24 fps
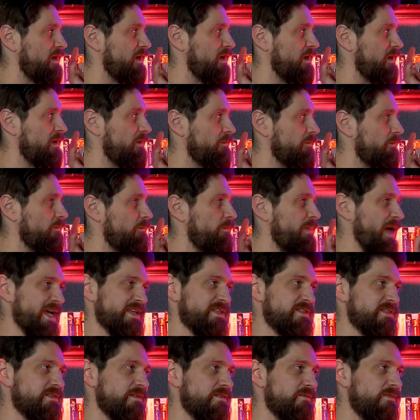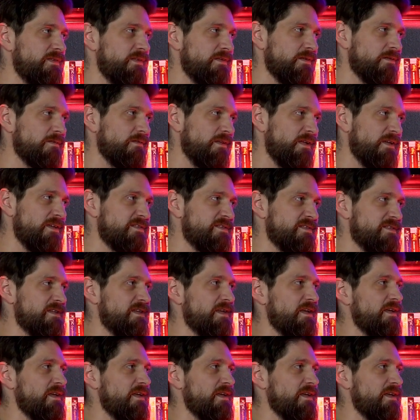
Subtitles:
best of the year list.